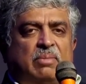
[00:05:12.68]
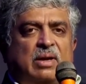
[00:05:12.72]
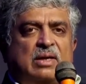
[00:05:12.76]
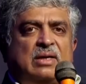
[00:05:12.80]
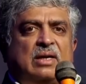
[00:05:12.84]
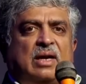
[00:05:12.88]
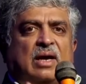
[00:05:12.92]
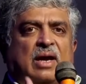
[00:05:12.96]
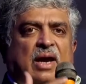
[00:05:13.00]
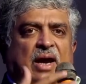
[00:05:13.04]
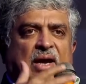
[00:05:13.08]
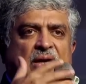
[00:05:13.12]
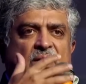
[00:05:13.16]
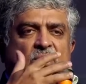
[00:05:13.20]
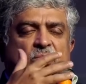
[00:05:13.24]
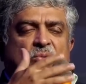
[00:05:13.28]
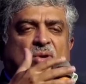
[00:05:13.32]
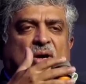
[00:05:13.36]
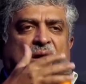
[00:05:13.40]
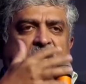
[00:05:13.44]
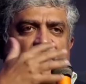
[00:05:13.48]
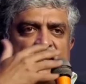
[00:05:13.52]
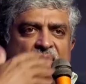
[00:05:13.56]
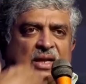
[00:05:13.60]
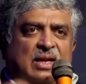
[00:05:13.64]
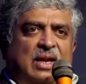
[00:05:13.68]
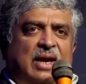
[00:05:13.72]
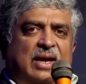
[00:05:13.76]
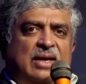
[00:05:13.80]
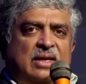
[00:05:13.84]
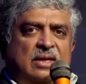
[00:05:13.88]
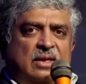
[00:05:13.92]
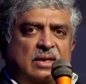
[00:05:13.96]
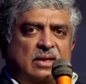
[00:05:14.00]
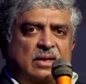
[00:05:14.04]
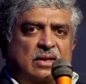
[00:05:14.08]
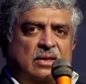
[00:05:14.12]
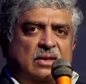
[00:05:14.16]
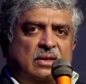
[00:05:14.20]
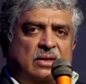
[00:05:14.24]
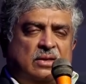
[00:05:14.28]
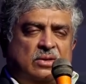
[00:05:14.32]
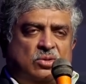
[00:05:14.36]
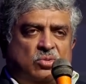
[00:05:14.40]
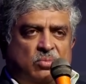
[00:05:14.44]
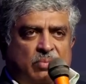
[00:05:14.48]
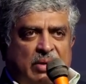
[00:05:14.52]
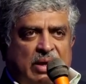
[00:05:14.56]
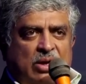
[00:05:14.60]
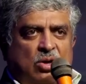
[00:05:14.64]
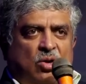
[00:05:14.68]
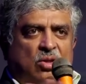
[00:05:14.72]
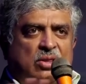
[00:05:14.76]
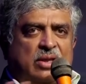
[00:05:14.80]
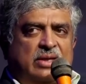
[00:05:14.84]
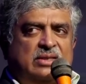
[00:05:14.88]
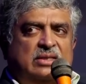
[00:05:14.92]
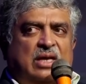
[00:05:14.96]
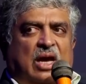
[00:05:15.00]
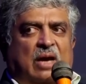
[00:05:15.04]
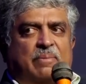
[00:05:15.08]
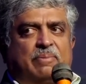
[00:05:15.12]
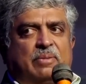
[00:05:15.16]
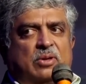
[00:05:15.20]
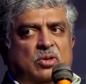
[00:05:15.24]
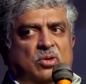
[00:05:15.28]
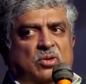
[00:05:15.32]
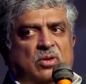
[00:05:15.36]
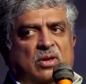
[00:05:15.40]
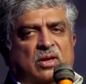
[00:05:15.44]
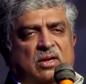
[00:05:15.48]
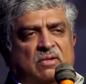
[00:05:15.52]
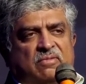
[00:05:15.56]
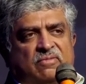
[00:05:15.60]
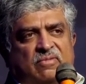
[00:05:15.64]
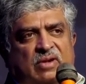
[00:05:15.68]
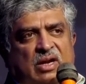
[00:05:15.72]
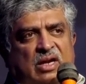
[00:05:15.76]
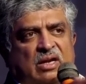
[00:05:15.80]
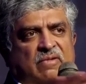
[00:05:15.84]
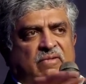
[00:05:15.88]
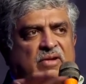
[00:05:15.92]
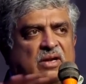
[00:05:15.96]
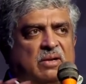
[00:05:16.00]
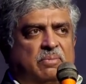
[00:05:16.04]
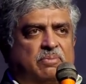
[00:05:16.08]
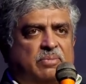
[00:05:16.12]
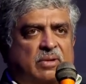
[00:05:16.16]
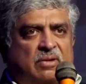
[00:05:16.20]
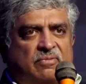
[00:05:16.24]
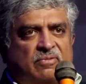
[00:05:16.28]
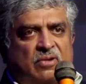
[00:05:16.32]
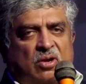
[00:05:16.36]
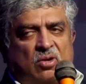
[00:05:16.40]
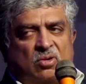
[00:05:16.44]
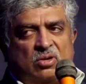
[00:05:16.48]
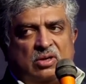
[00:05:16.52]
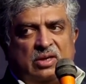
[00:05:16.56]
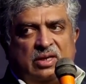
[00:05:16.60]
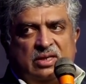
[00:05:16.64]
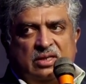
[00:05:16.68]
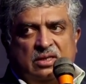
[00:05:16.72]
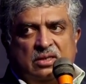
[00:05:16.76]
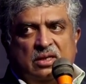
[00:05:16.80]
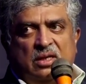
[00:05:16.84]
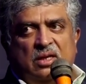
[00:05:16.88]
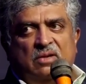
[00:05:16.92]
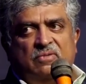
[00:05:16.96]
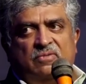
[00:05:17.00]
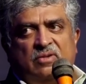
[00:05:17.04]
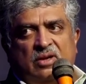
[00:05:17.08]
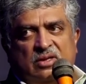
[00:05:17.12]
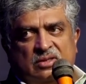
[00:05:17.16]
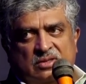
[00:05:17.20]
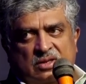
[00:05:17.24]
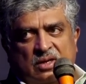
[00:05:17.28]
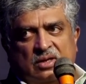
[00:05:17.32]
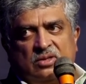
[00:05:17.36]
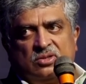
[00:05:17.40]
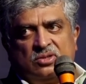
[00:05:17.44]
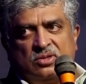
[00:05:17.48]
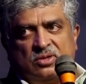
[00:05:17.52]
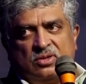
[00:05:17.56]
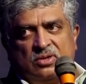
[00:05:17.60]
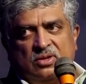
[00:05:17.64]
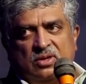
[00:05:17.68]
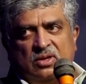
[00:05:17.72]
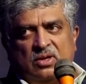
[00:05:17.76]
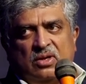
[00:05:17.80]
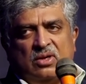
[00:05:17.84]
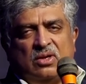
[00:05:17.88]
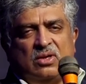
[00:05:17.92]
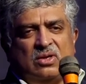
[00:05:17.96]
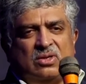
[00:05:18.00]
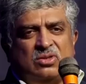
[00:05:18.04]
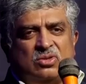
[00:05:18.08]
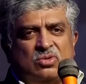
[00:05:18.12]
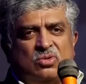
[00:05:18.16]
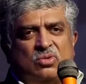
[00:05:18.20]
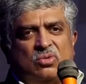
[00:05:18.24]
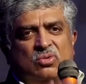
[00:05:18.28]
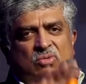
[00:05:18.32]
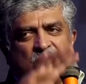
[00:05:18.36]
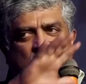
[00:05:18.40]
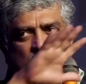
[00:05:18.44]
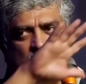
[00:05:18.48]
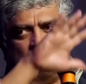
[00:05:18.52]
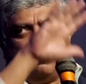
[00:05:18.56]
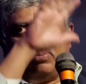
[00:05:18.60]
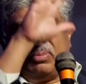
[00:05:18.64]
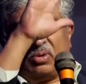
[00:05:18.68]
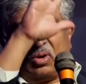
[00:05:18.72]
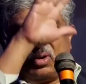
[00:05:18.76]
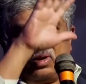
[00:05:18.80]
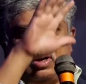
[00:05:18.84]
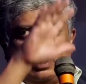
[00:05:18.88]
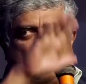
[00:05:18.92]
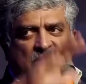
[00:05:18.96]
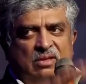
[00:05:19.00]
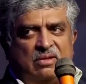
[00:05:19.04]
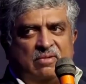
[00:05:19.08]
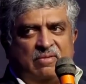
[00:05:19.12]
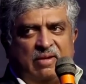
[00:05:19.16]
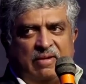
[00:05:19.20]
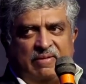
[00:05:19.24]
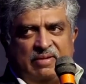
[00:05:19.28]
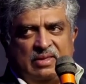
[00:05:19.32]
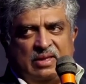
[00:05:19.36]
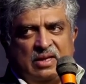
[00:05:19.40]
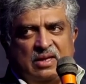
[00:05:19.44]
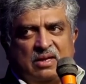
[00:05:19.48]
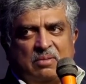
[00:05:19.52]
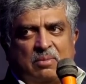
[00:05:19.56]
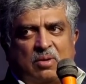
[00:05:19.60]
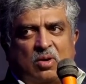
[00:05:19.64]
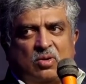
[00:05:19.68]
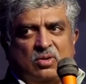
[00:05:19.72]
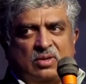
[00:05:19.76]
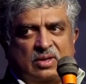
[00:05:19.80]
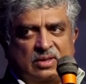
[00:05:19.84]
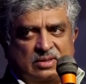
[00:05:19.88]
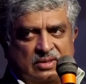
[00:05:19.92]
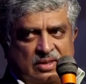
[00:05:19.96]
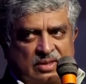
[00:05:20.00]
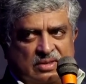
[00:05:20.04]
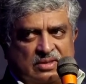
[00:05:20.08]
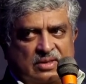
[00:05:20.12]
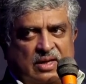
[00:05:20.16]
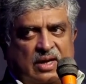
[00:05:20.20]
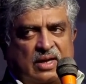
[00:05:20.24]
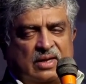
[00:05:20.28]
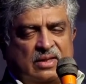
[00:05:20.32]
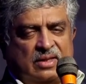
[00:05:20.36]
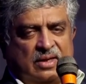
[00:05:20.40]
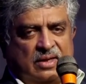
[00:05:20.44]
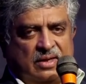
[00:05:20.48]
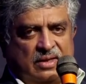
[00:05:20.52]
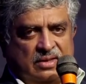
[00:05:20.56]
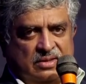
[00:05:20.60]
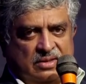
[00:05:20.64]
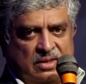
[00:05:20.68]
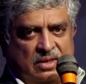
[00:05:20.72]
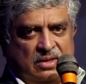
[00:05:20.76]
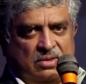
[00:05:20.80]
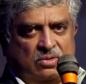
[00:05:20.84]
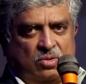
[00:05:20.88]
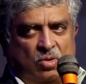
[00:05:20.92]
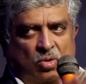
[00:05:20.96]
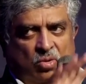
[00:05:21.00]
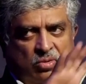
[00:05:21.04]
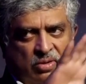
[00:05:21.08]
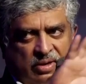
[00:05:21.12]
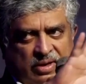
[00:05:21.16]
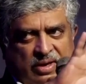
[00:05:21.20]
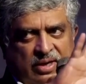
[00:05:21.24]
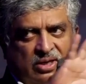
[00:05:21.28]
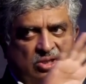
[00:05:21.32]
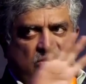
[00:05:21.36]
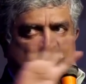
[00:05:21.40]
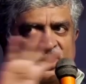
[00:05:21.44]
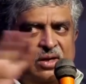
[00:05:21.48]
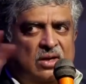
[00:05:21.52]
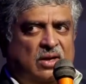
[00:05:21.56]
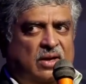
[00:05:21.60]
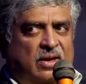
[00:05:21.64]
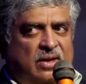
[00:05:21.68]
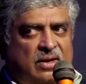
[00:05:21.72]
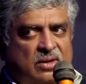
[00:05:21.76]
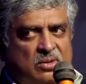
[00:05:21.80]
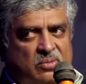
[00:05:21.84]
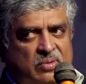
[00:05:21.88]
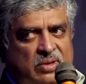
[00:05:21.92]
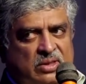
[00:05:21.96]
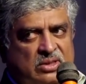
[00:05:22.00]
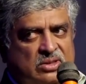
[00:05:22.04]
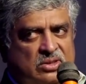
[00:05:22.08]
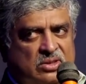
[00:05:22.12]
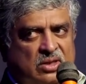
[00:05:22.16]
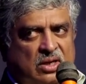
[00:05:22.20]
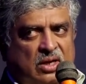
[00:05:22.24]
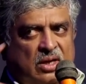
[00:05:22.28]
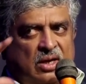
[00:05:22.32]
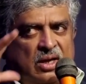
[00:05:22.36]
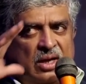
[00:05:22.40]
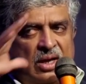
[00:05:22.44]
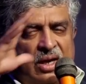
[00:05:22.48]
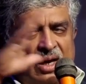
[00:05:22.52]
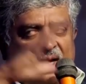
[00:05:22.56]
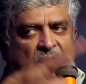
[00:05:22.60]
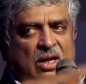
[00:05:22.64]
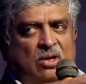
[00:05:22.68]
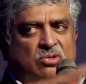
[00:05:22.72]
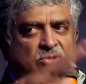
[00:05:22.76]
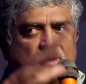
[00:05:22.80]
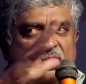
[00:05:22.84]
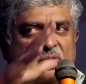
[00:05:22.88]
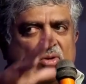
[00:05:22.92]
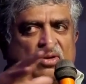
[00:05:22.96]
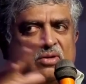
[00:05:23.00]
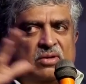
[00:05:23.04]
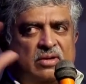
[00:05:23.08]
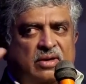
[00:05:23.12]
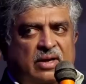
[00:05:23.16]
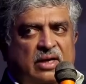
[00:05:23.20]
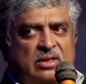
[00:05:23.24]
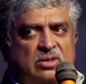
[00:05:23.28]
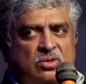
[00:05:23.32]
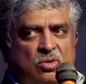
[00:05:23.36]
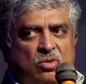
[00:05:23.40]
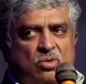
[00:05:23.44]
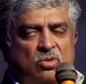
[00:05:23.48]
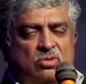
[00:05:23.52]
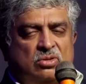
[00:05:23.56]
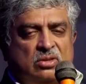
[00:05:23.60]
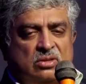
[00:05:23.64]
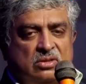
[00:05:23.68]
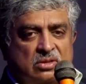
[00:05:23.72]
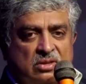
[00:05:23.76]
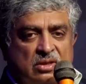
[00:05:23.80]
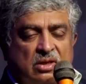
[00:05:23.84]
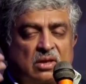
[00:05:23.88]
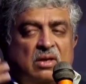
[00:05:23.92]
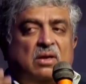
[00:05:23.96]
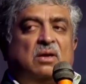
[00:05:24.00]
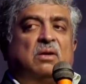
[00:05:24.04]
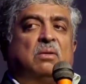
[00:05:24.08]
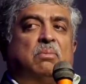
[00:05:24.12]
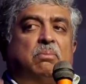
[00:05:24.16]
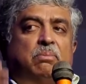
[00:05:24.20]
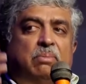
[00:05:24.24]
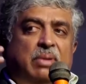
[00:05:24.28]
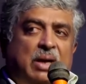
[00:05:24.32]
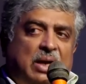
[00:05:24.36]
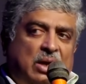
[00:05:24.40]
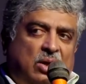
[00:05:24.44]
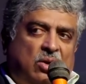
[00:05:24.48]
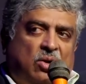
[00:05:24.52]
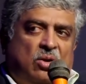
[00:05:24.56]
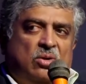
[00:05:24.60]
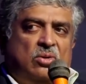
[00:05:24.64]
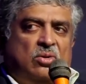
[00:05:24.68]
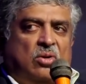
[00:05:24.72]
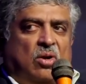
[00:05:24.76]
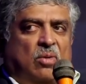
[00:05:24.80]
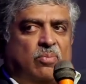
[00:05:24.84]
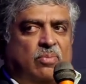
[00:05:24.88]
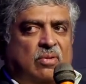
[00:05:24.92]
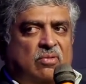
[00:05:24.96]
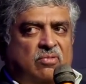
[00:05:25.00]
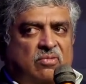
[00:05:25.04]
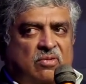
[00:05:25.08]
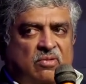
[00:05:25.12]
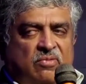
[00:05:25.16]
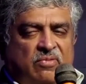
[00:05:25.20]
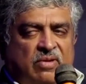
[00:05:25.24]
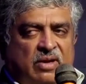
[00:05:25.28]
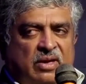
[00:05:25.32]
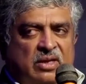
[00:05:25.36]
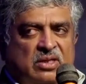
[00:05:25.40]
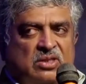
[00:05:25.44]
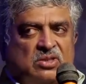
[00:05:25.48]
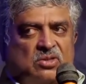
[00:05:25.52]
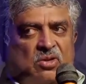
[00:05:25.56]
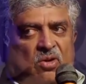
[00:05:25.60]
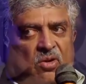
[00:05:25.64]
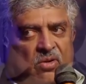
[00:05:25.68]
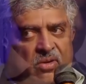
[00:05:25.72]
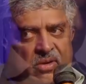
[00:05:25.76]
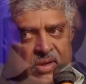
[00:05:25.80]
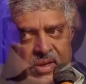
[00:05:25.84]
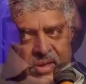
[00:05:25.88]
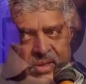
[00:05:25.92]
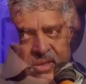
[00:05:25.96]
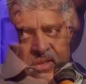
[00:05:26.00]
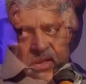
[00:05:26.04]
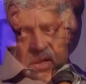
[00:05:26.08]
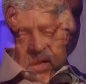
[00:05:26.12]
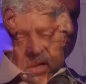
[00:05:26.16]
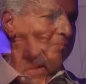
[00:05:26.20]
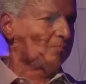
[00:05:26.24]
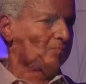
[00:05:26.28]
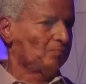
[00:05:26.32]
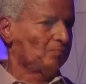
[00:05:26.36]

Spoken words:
But and underlying to make all this happen, you need a very, very profound digital infrastructure. So broadly, the way we think about this is that there is a co-creation layer which allows you to create solutions built on top of a very strong digital